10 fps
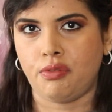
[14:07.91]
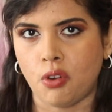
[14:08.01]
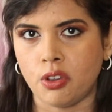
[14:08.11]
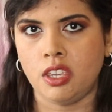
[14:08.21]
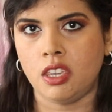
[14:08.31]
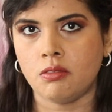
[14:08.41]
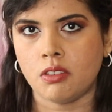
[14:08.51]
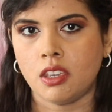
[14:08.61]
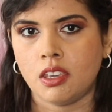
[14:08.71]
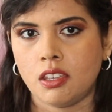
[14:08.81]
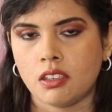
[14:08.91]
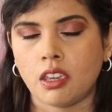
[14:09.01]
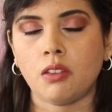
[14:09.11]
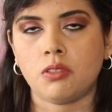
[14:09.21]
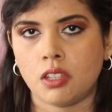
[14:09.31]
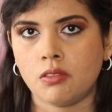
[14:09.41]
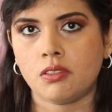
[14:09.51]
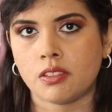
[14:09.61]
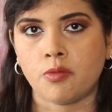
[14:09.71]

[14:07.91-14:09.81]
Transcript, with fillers: for you, count those.